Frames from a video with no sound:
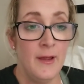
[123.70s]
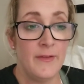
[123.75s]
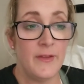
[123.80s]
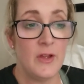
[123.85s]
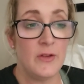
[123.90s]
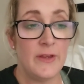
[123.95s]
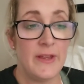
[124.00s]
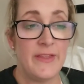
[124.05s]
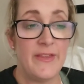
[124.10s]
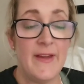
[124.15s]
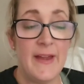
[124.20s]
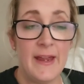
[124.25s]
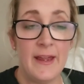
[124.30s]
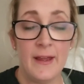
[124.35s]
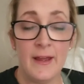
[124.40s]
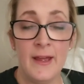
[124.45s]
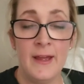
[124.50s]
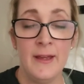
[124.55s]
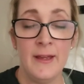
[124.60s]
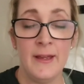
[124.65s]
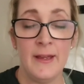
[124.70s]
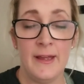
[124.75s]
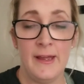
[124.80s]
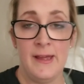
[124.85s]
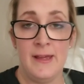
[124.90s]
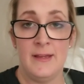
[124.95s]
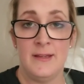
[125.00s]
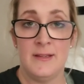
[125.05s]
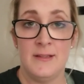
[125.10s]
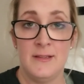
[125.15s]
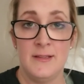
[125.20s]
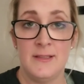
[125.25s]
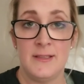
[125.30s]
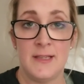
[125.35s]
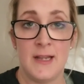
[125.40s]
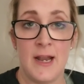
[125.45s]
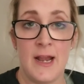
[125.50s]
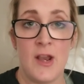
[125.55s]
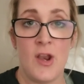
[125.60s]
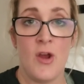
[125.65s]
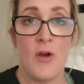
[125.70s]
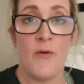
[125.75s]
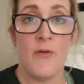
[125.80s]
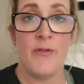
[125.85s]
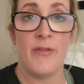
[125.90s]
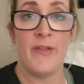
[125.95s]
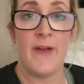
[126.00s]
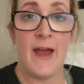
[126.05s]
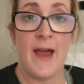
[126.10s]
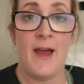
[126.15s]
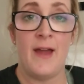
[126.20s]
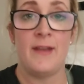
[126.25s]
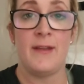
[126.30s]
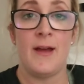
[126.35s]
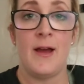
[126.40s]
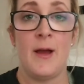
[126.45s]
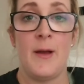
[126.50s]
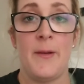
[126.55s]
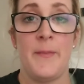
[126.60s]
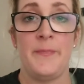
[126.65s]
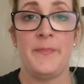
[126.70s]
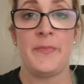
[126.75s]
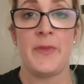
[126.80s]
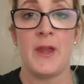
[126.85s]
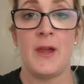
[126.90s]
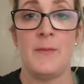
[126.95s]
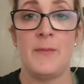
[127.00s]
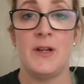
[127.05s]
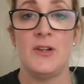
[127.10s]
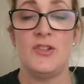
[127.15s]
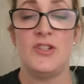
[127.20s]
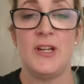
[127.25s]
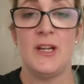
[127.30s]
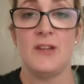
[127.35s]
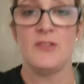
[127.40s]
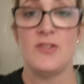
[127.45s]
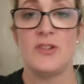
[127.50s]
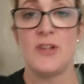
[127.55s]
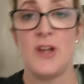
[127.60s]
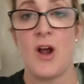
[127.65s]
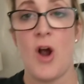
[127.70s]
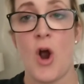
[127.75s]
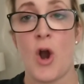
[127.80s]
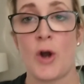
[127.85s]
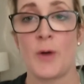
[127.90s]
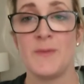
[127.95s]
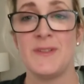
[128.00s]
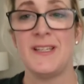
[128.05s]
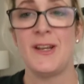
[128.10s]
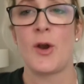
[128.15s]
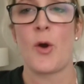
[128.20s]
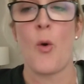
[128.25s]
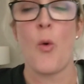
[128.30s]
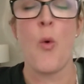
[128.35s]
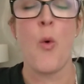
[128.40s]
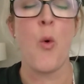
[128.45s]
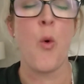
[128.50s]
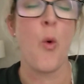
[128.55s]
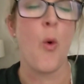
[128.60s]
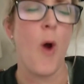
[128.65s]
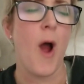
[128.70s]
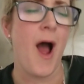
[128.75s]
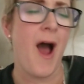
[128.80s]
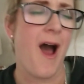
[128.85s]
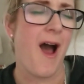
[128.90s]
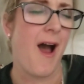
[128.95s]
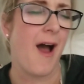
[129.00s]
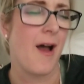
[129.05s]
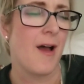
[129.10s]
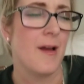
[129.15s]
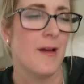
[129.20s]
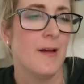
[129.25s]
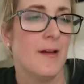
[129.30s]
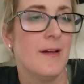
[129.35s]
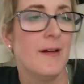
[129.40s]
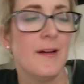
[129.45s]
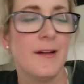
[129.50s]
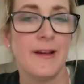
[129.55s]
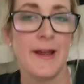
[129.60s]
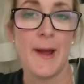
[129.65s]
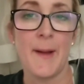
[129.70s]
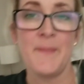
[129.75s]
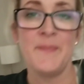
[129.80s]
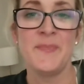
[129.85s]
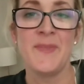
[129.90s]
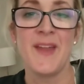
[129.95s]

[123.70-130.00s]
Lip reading: The only thing is, and I know that I'm going to change arms here. Okay.